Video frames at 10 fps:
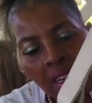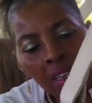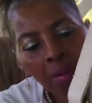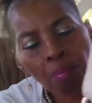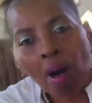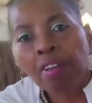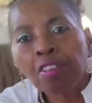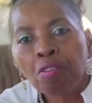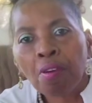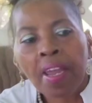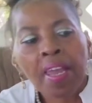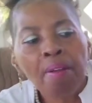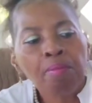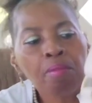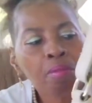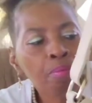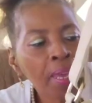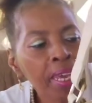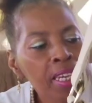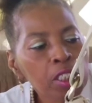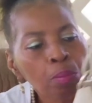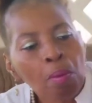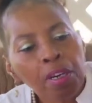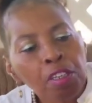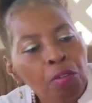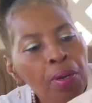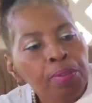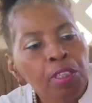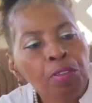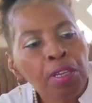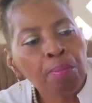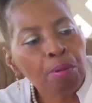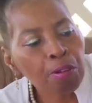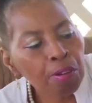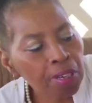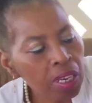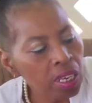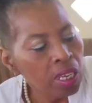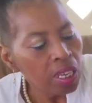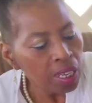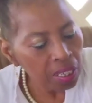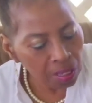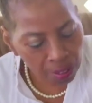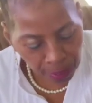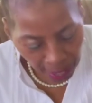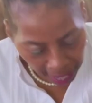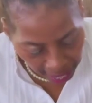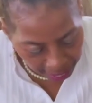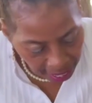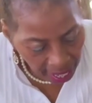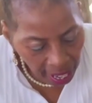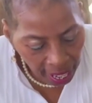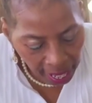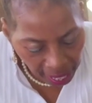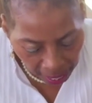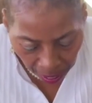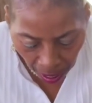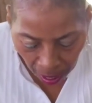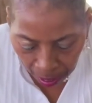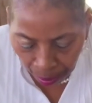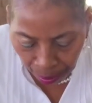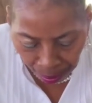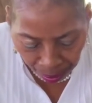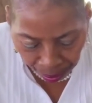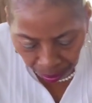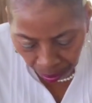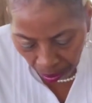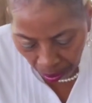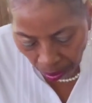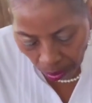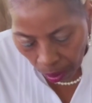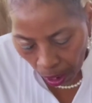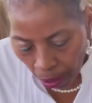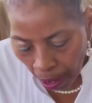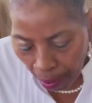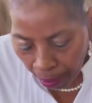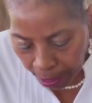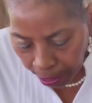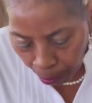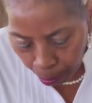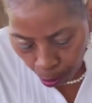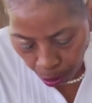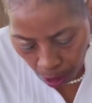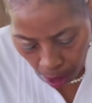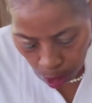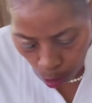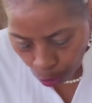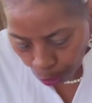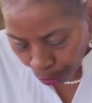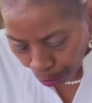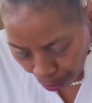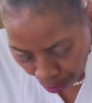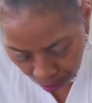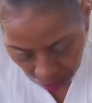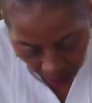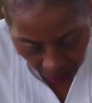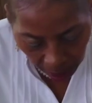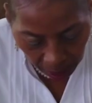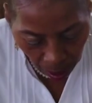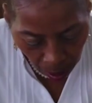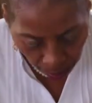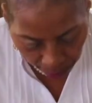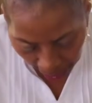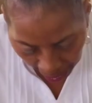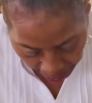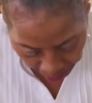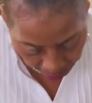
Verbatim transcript: Um, monogram, beige monogram Dooney and Bourke and all that. And um, have a zipper closure and all that.